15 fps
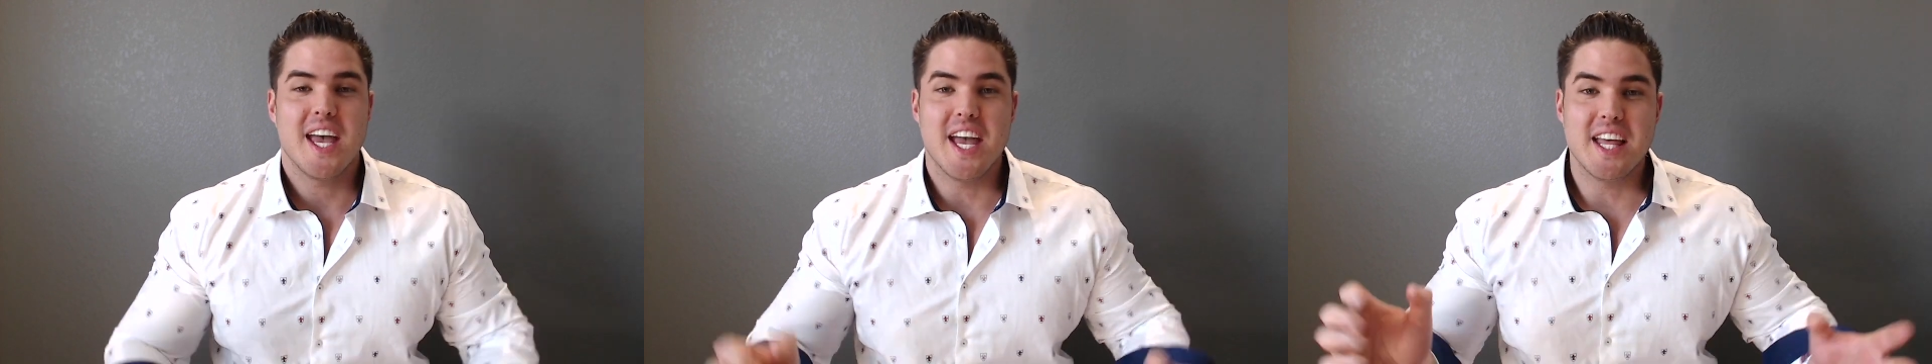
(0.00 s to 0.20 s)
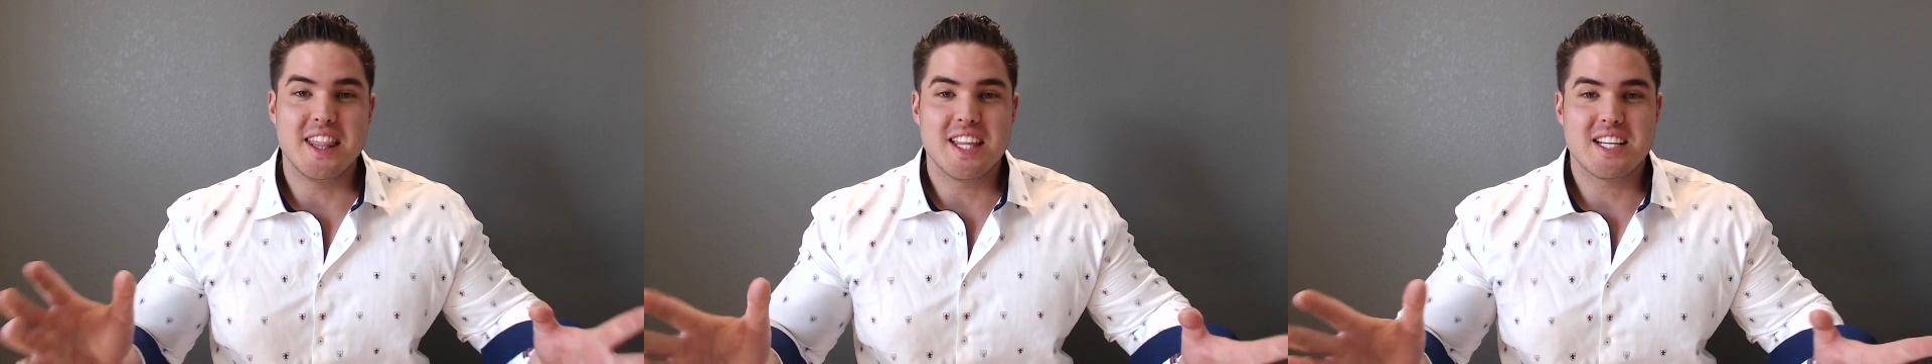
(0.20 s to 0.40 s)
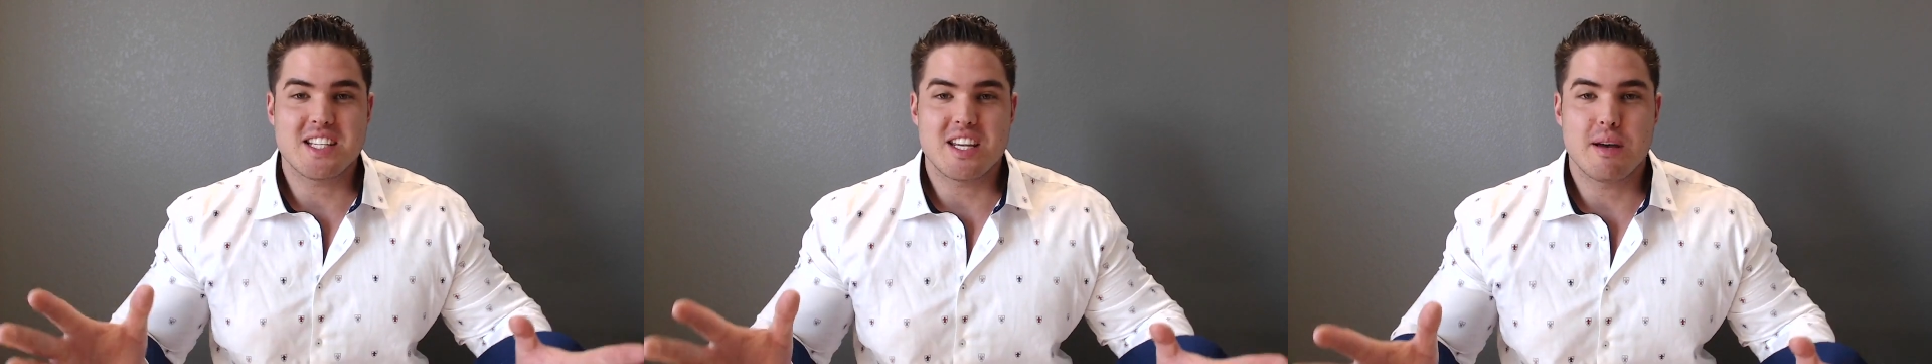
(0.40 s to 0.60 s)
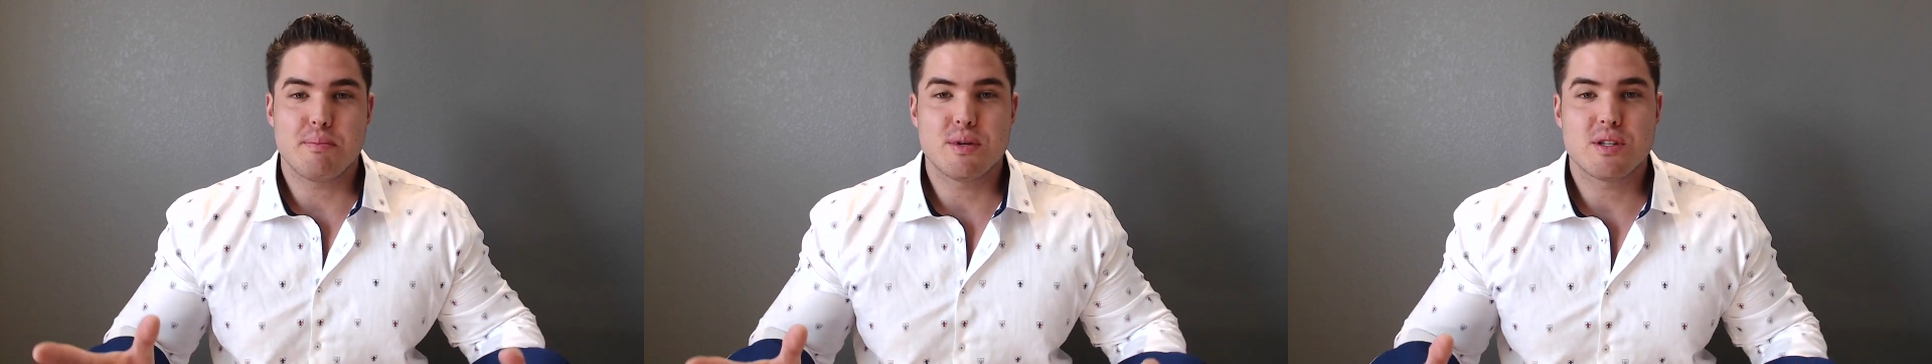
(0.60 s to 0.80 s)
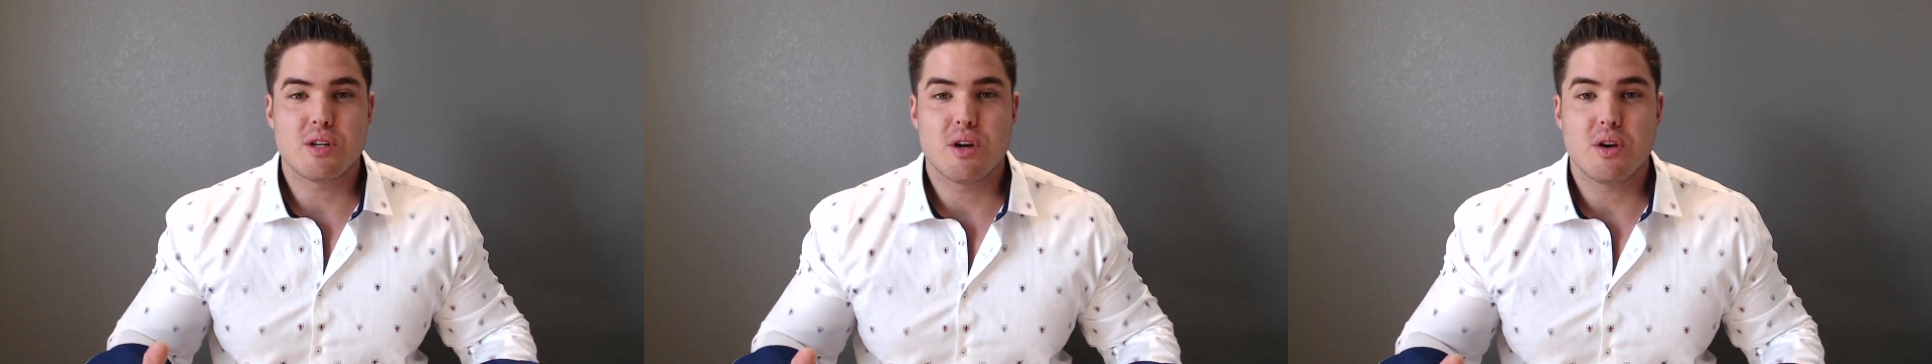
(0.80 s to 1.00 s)
In this
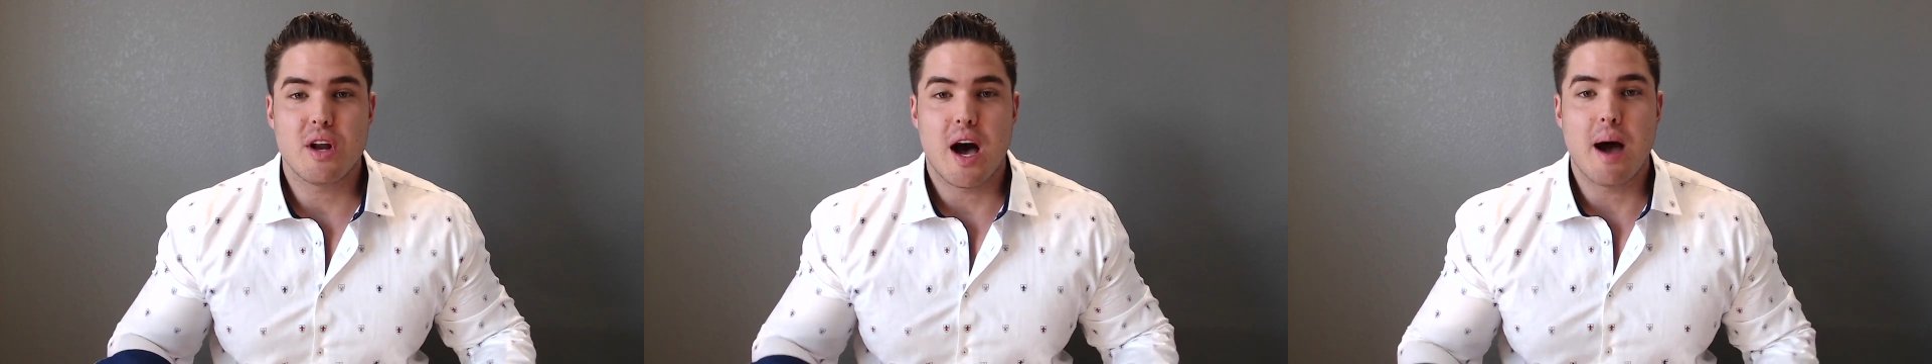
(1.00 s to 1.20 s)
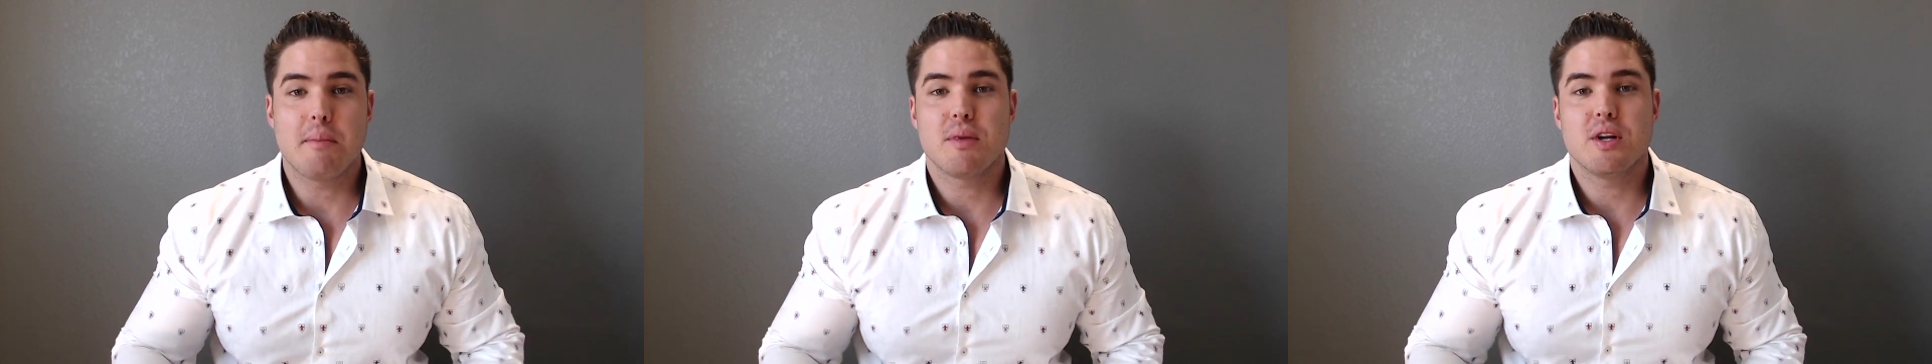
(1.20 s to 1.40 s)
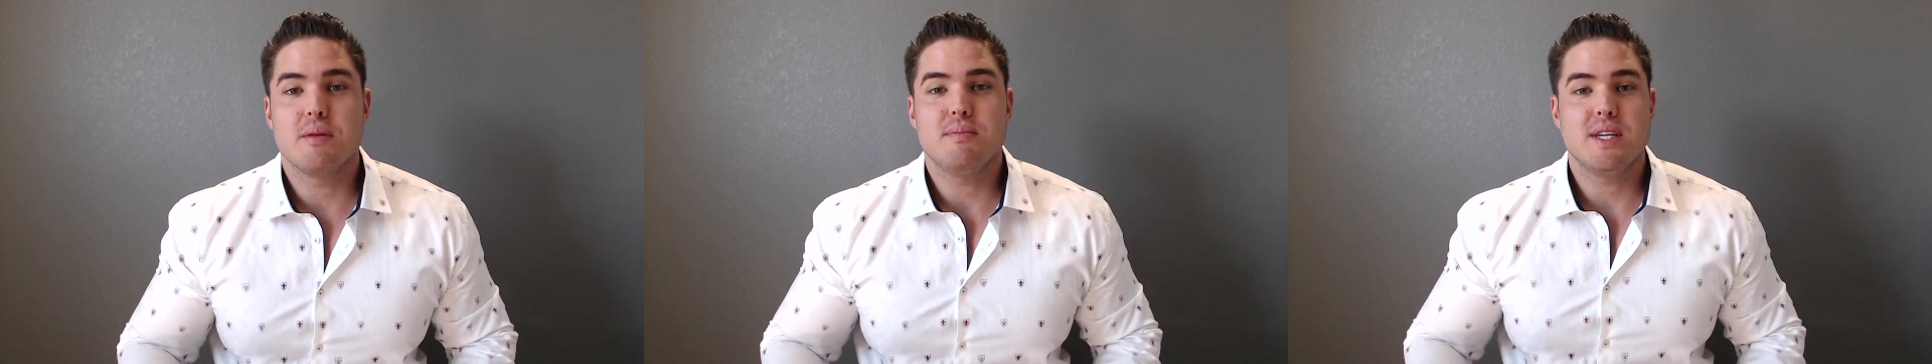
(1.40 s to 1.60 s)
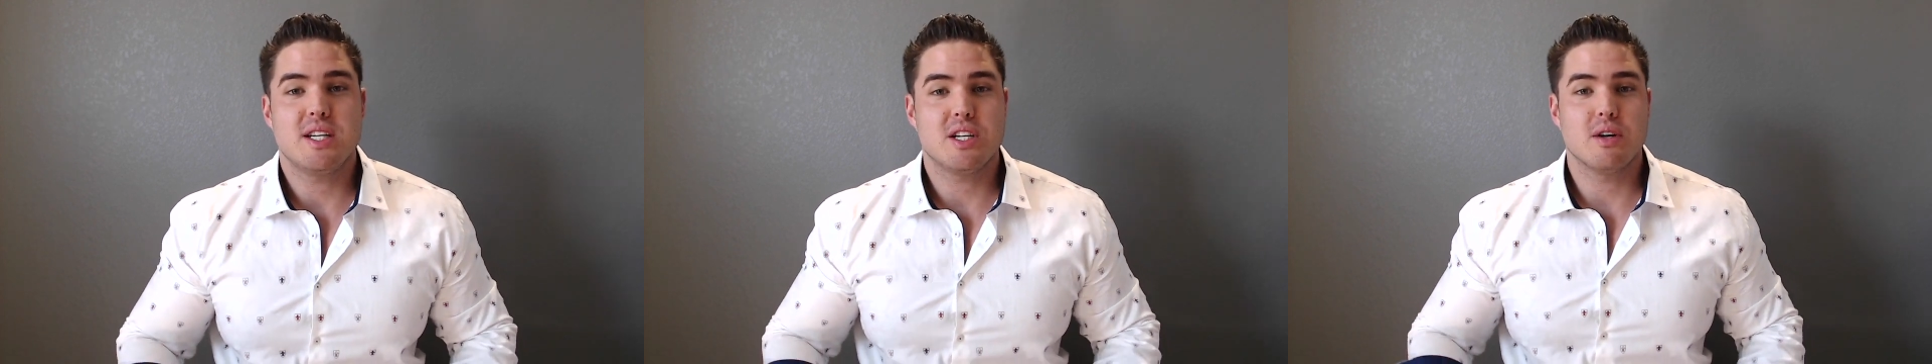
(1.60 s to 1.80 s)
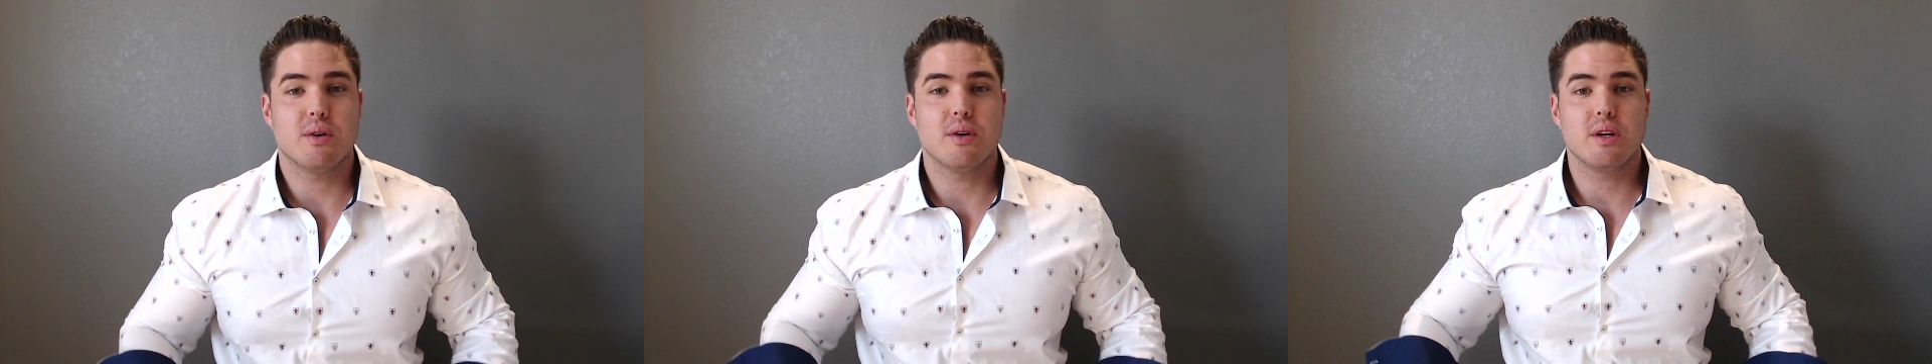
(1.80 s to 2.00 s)
episode, I'm going to be
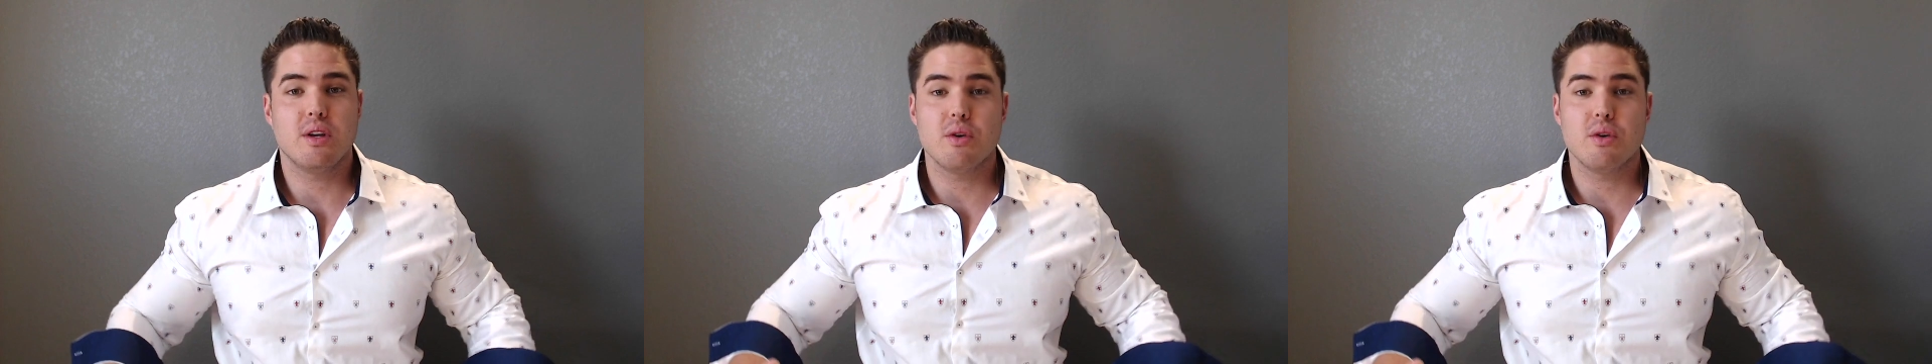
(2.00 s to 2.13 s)
showing